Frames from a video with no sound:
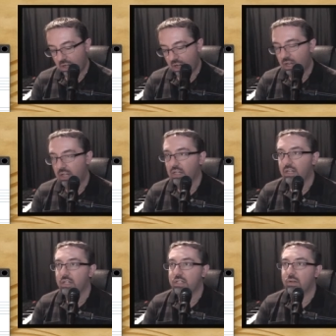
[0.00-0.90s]
eight.
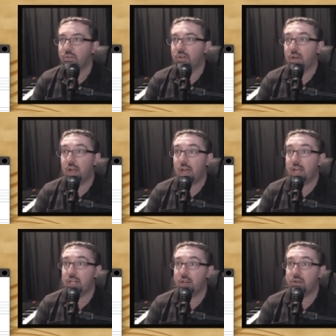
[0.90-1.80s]
So we've got our
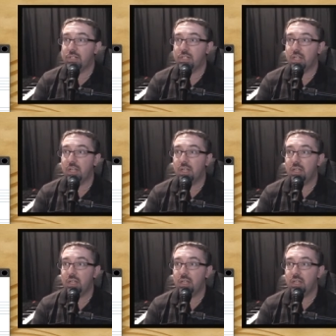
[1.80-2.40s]
eight notes there.